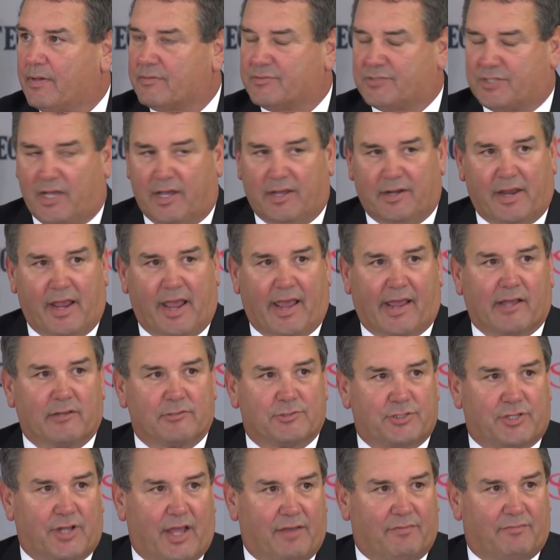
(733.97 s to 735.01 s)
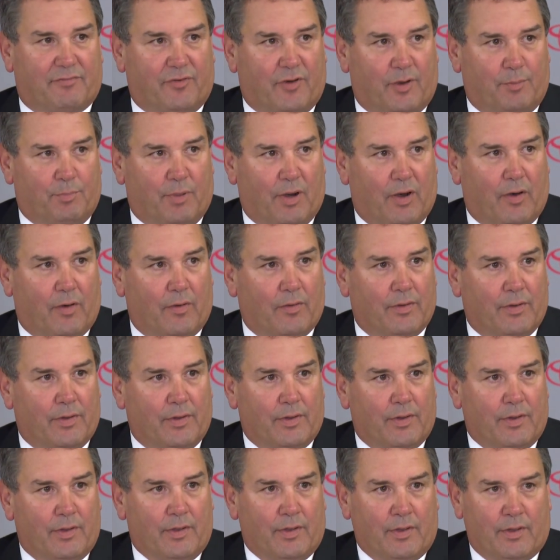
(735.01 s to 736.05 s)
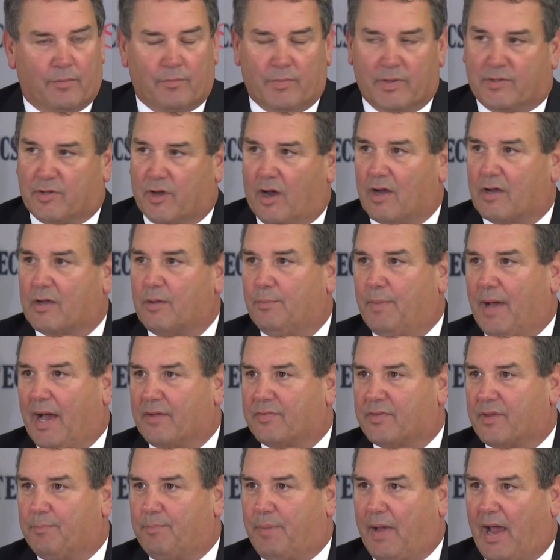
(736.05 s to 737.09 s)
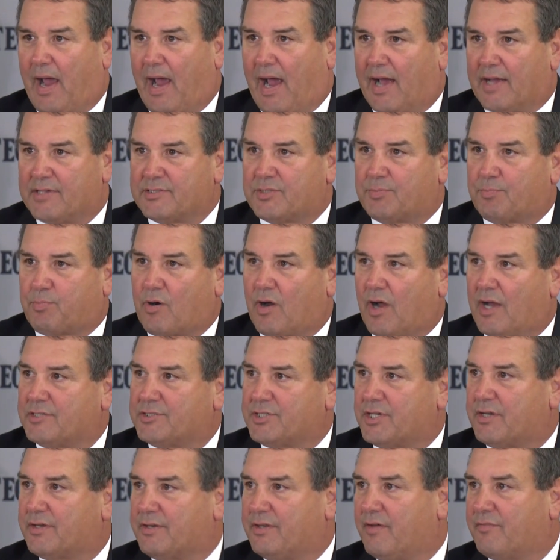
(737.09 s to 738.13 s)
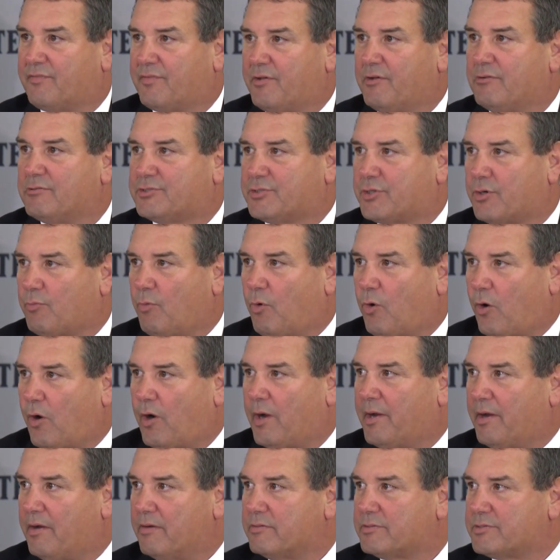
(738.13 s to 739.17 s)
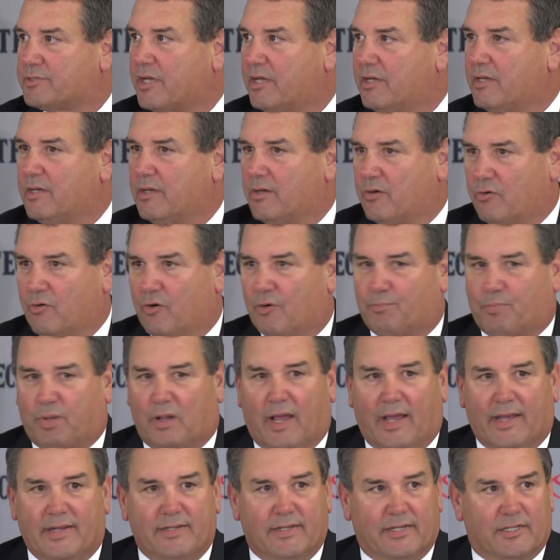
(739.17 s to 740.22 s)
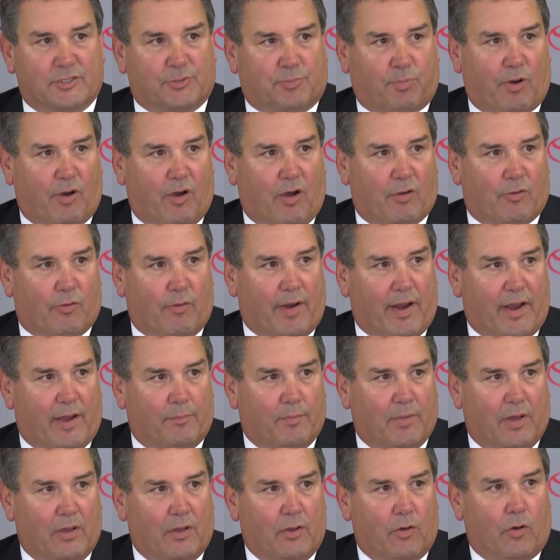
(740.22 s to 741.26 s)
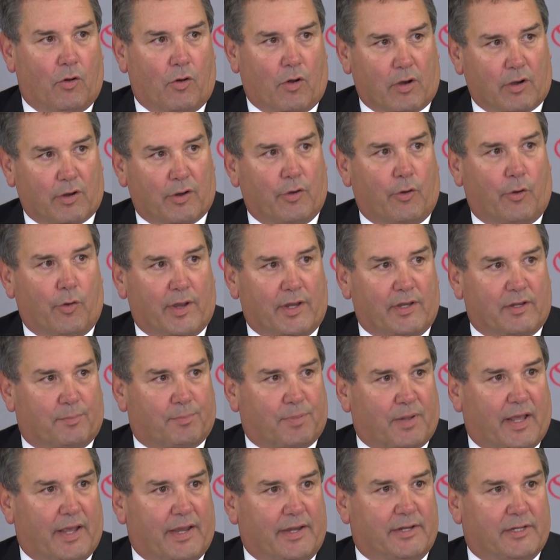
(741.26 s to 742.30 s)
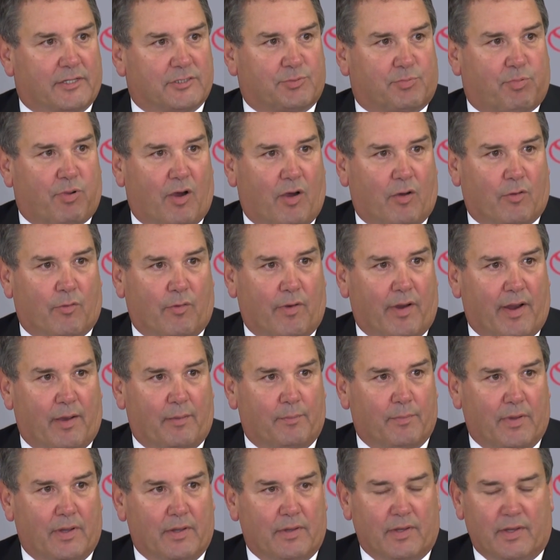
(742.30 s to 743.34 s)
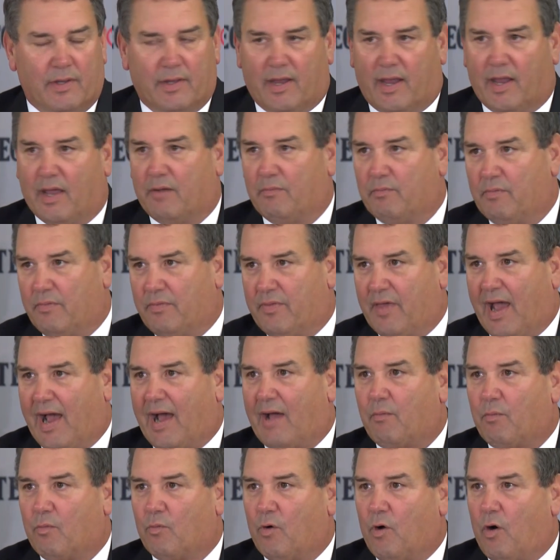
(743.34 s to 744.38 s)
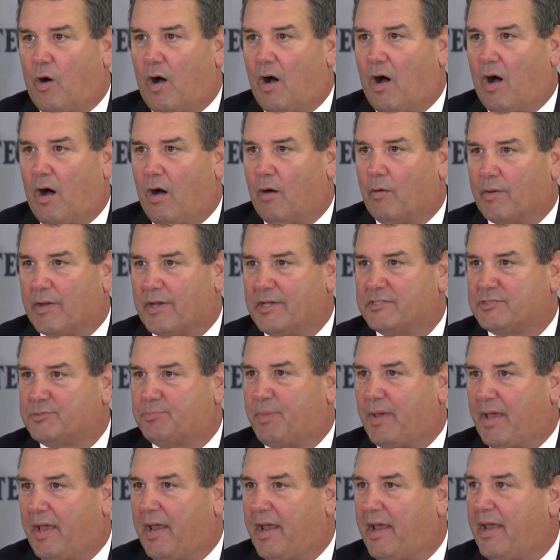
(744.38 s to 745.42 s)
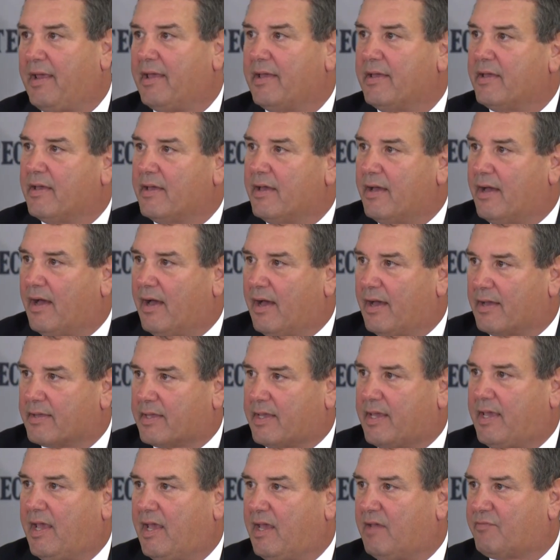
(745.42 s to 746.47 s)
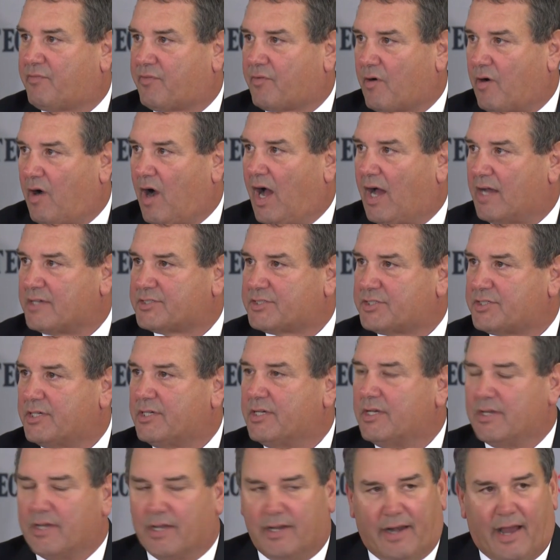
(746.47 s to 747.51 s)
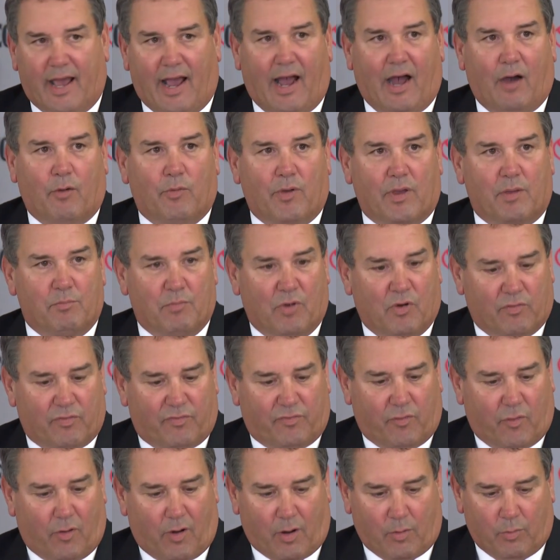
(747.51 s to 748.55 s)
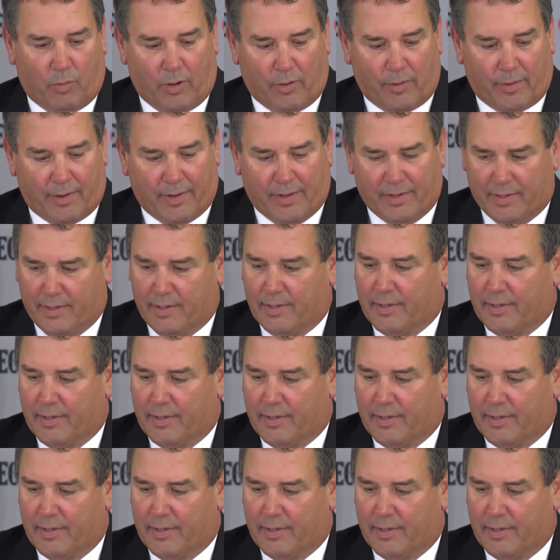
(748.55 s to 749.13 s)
of San Diego State football. we talk about the past, present, and the future Warriors who have played in this program or are going to play in this program. And that will always be uh, key for us in how we move forward.